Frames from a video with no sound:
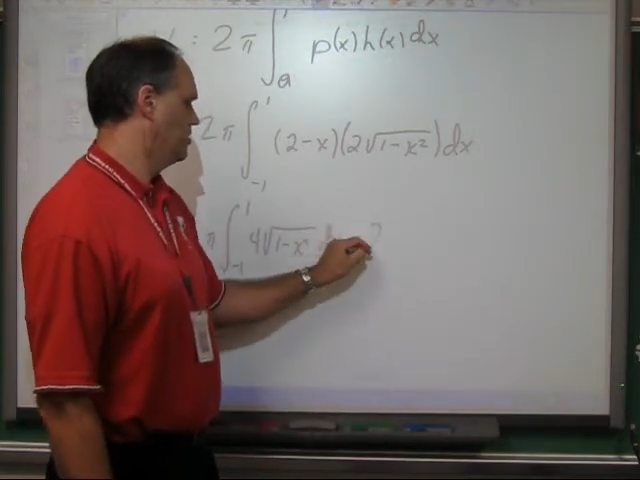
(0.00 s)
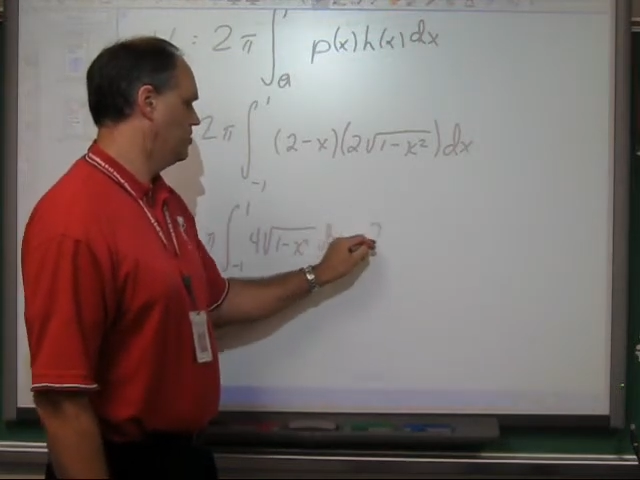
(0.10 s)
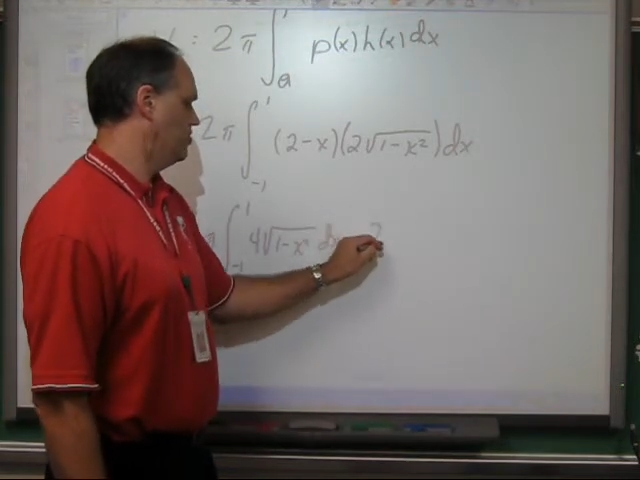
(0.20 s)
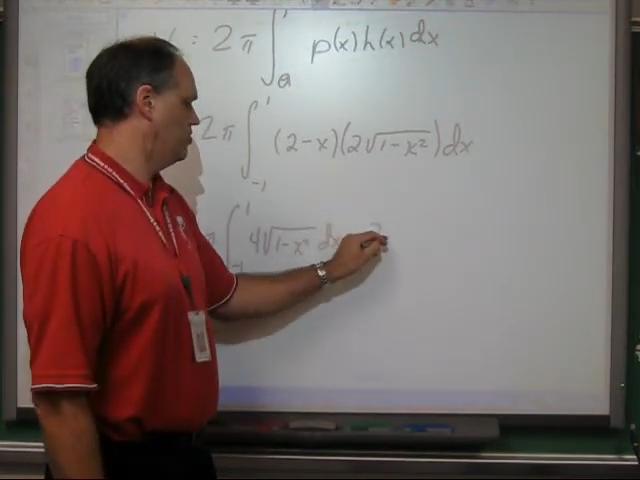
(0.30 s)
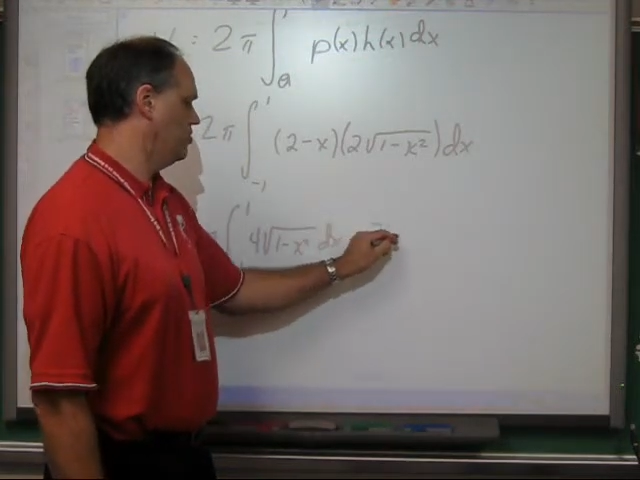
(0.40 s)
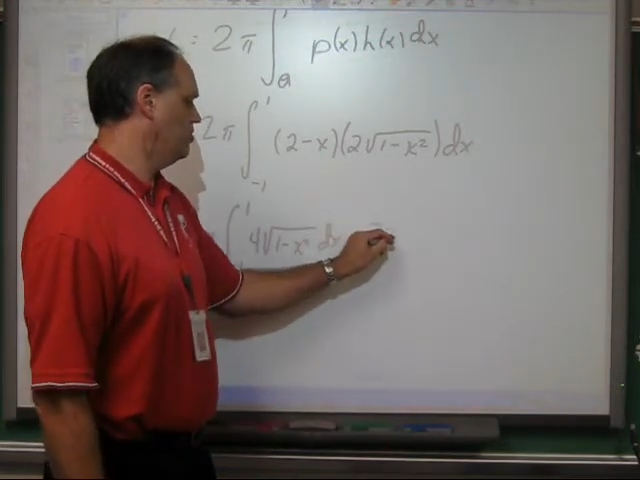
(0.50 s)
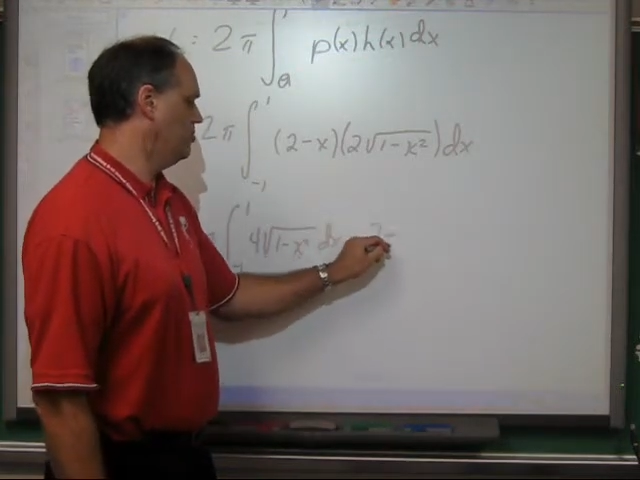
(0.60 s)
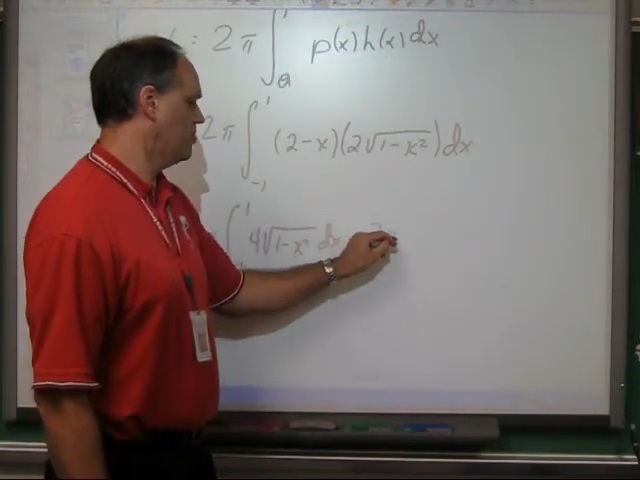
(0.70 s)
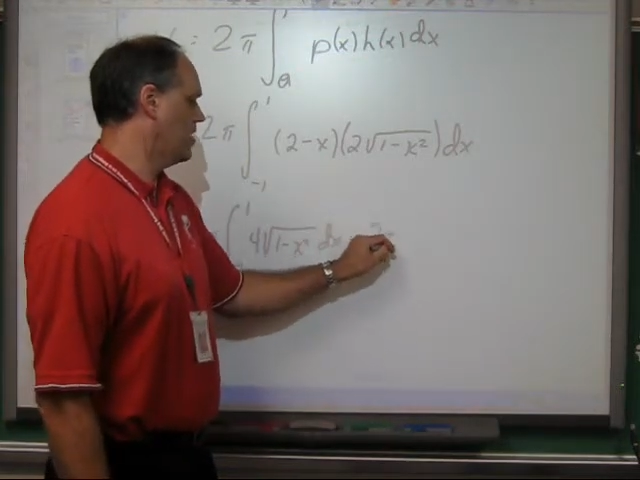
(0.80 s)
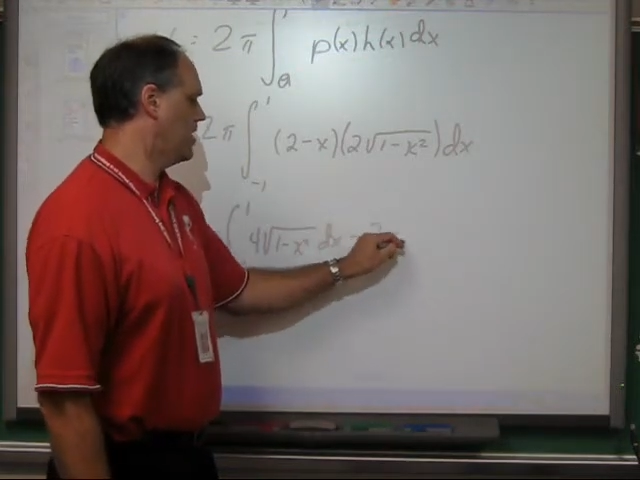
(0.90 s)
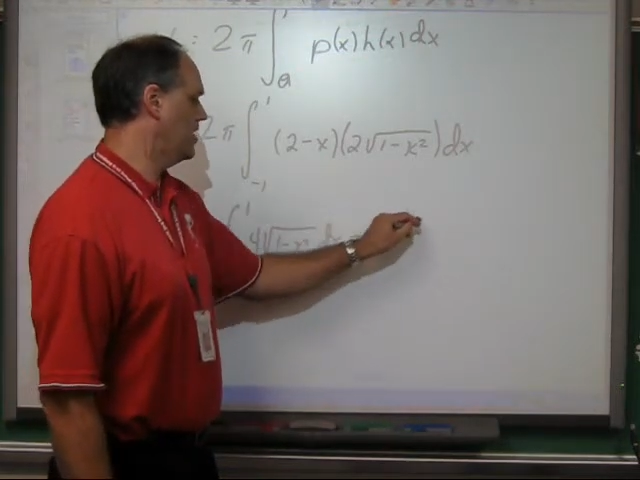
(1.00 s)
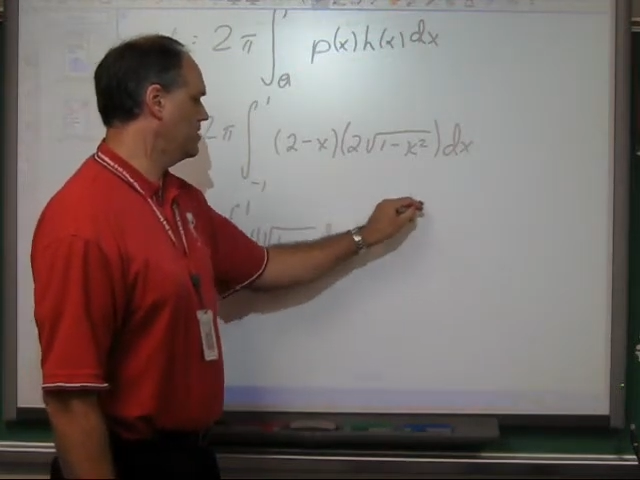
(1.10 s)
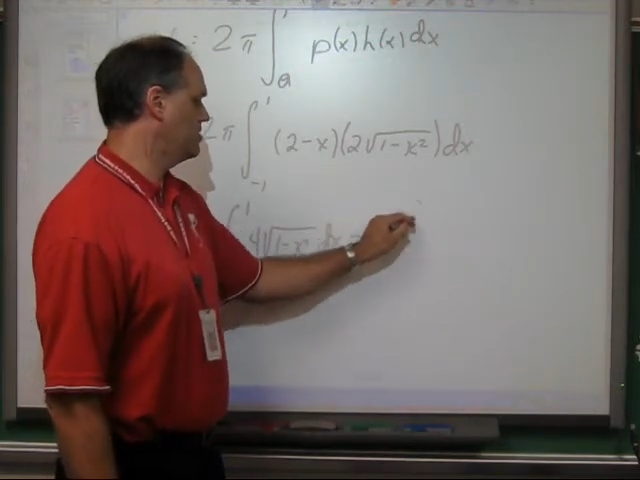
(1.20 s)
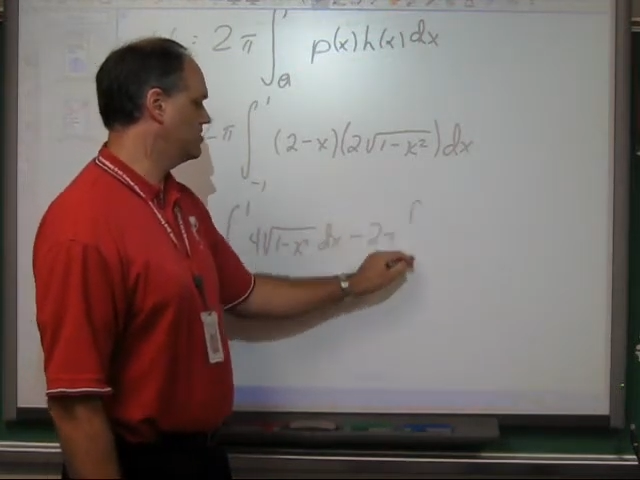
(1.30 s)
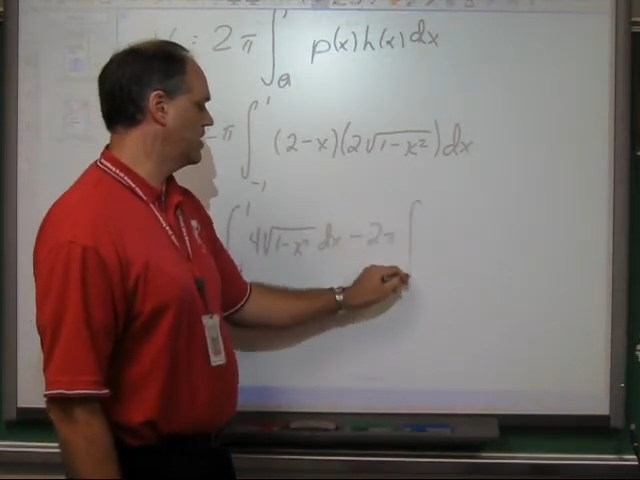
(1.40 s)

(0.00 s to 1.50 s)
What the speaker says: 2 pi times the